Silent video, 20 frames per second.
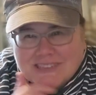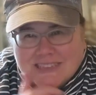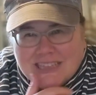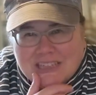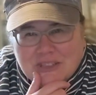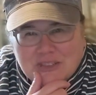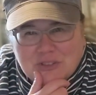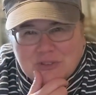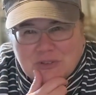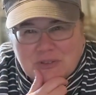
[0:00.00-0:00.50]

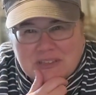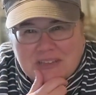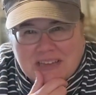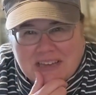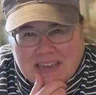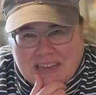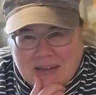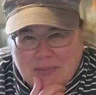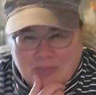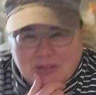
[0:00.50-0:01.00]
not Julia
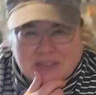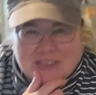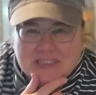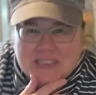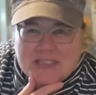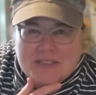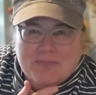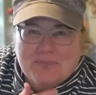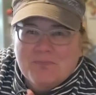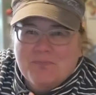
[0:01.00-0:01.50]

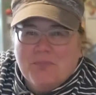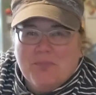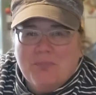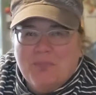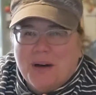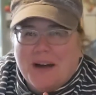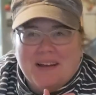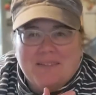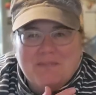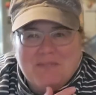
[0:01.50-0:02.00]
Cambridge,
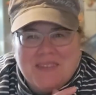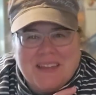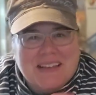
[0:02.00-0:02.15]
but